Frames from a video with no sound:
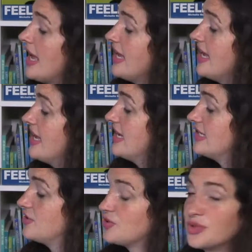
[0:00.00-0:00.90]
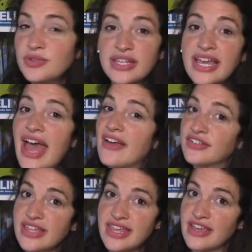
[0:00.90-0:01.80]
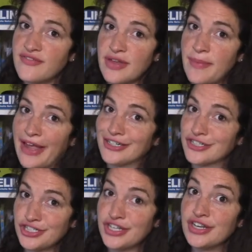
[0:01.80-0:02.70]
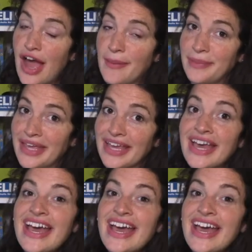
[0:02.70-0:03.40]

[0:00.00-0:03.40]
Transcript: He is truly everything a vampire should not be.